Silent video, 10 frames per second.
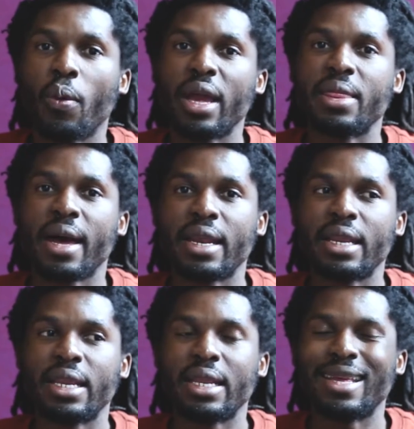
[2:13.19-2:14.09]
way
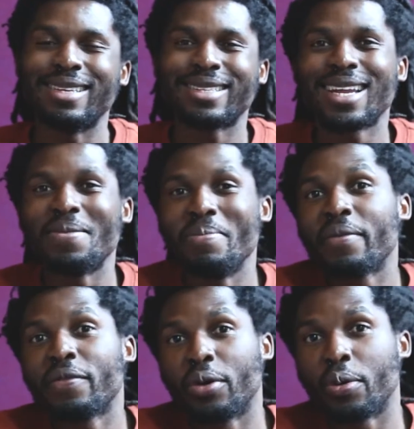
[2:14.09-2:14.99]
that is kind of
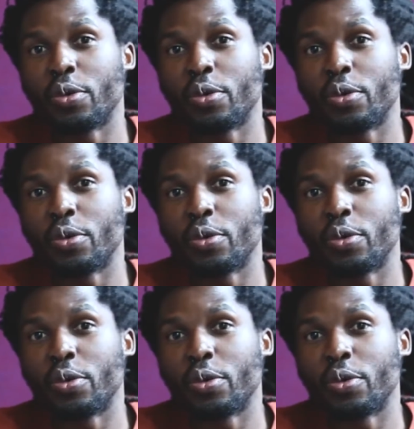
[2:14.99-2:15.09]
meant for,